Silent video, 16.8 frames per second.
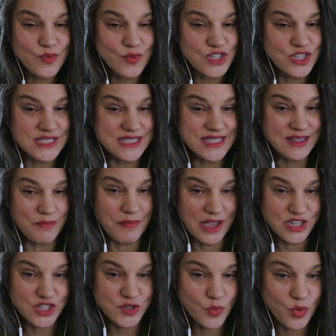which is the
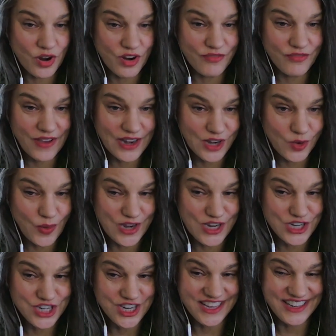much more fun
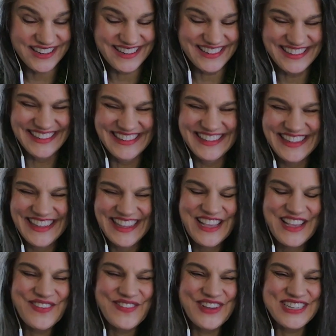equation,
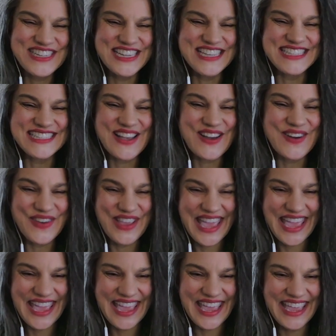which is,
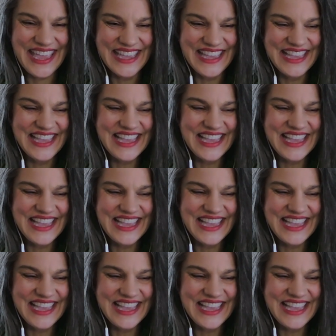okay,